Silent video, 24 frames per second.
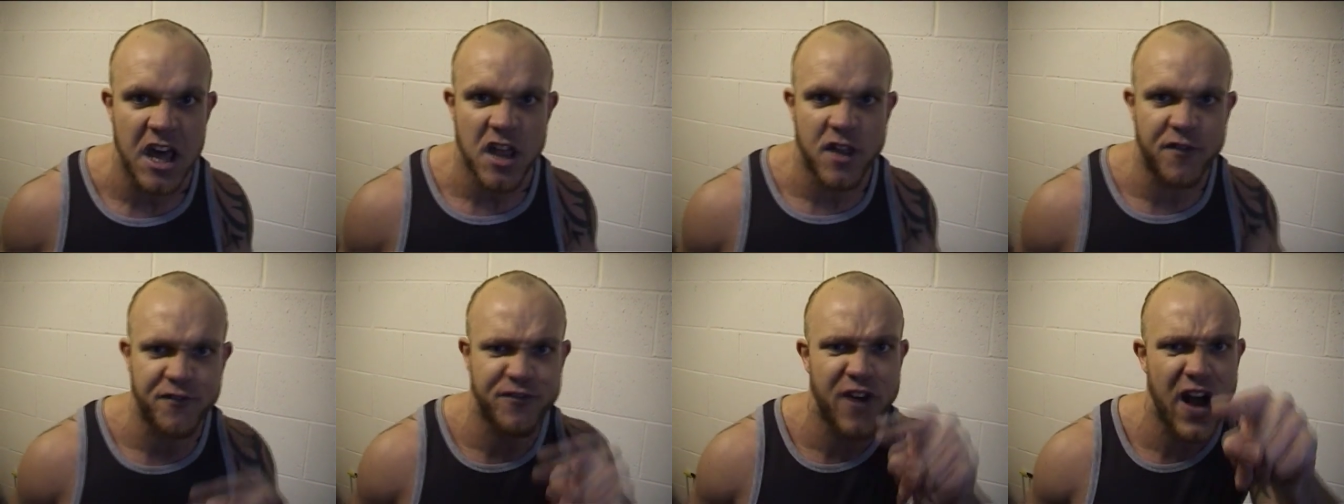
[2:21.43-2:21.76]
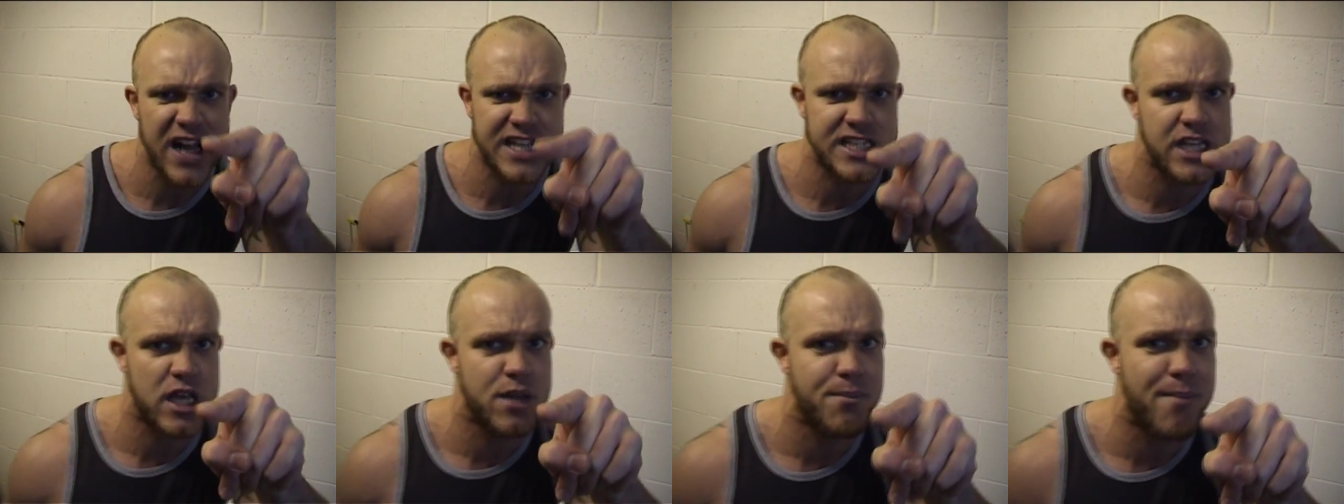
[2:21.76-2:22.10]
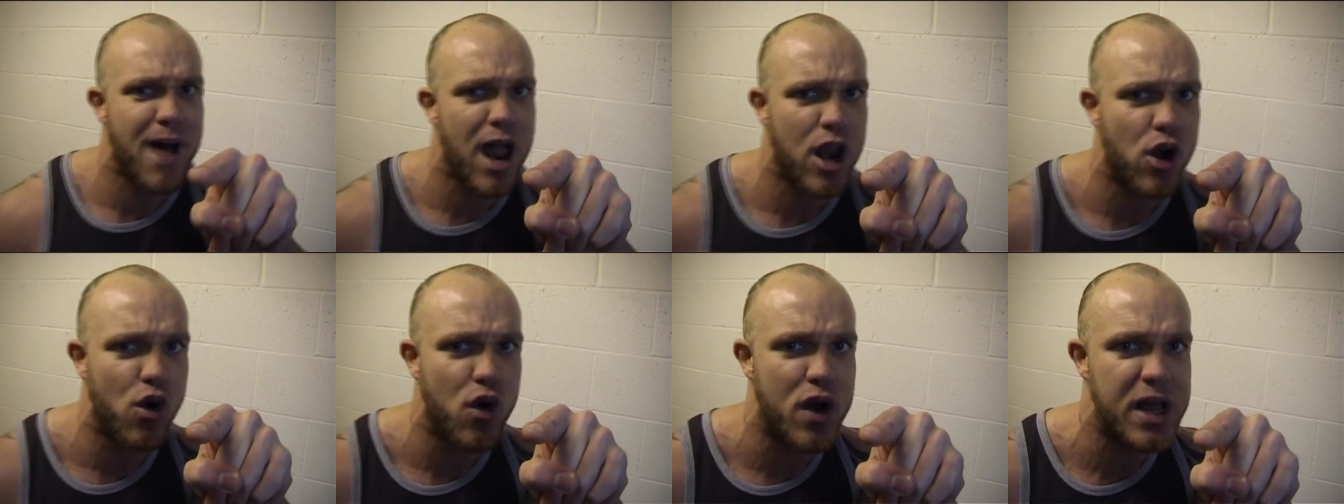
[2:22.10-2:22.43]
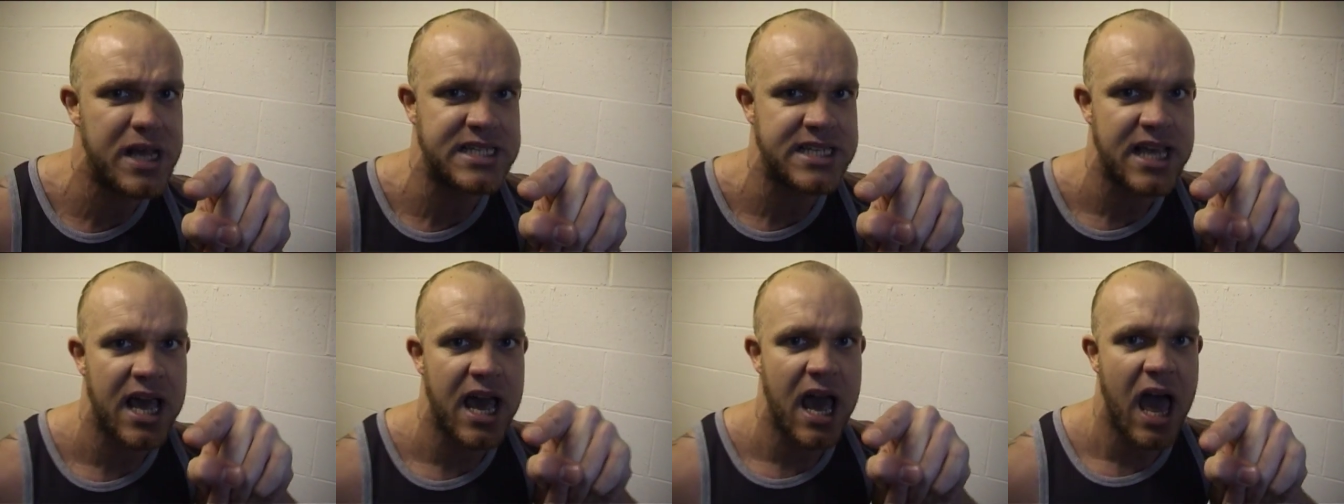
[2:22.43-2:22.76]
The fact of the matter
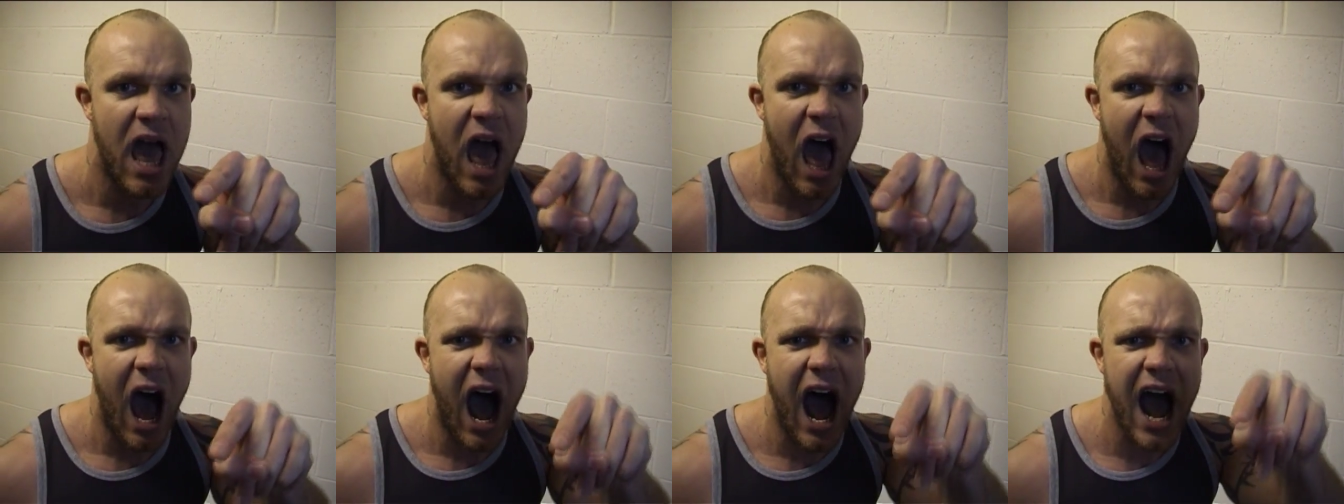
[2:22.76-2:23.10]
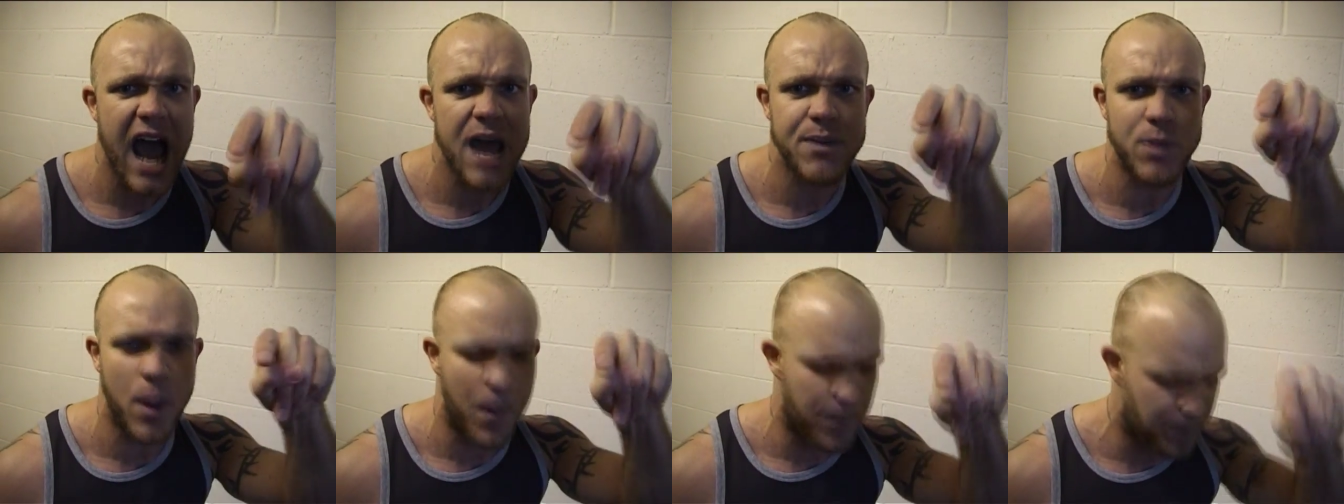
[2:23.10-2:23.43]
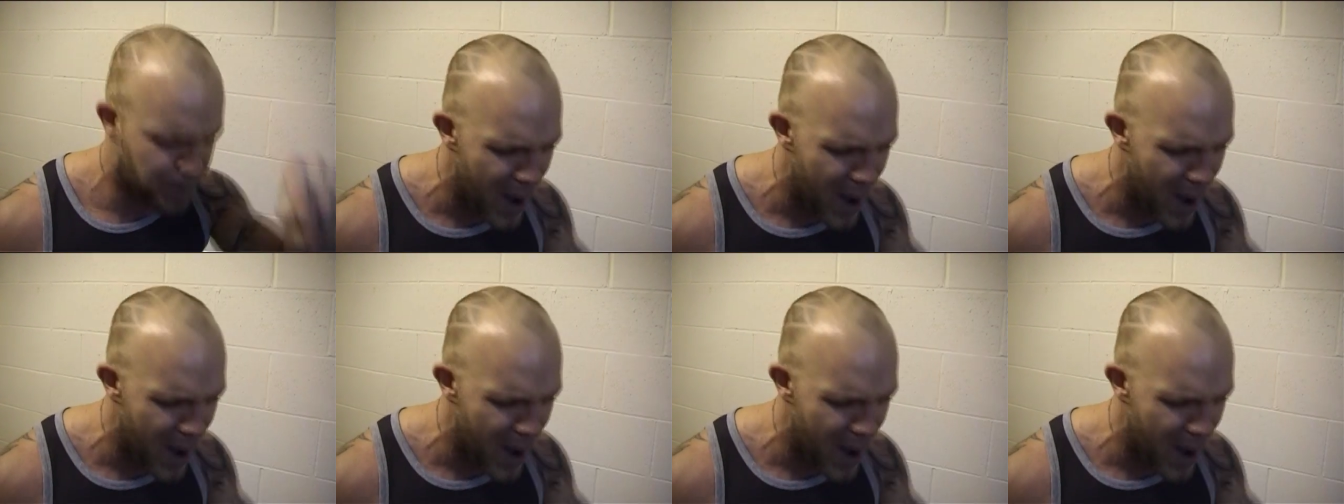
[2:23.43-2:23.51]
is, I am the